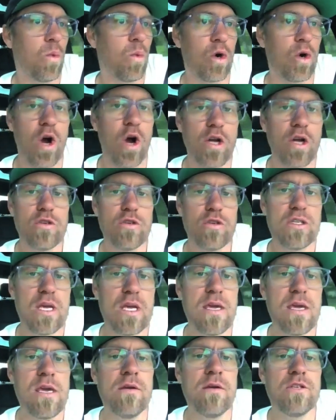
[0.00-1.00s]
we're also
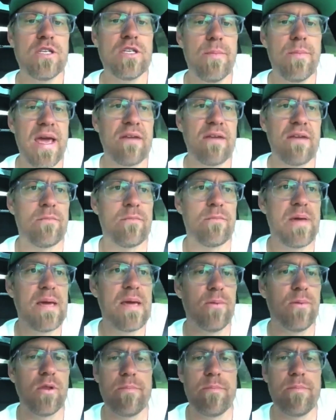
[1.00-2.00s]
seeing huge demand for
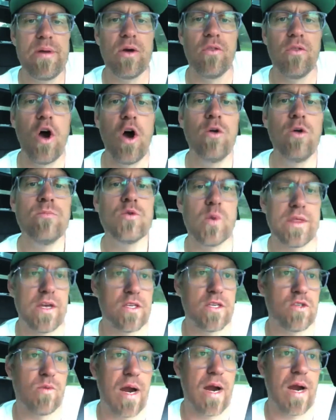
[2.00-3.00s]
people to build homes with
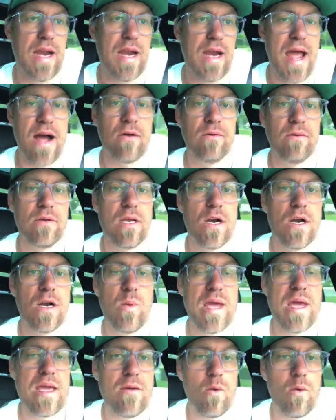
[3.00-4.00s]
us right now.
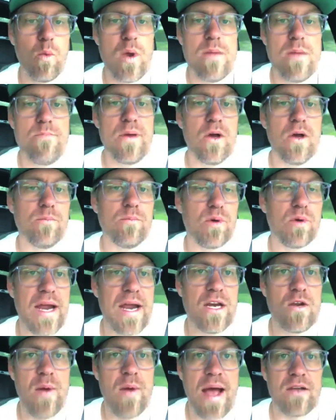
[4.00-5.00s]
We build
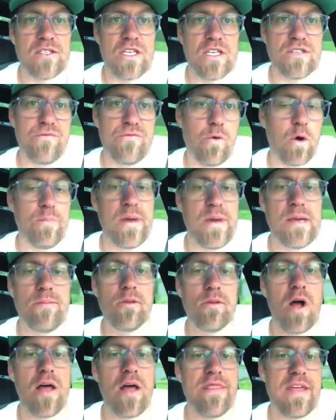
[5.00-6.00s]
brand new houses for
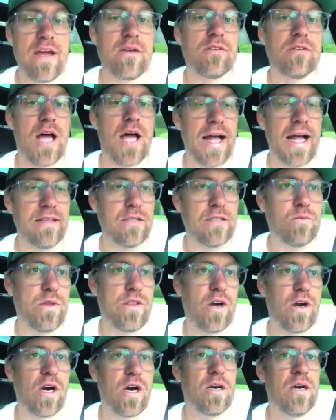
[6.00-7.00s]
people on their lots
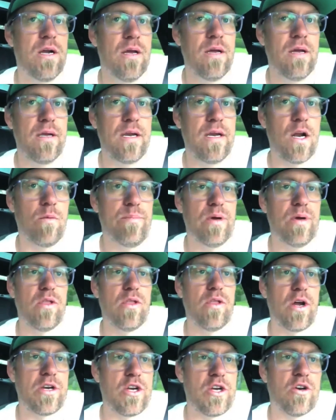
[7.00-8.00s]
with our,
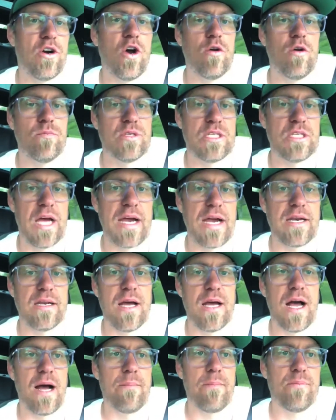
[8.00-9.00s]
Build on Your Home site
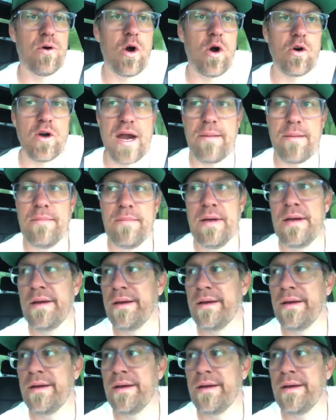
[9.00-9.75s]
program.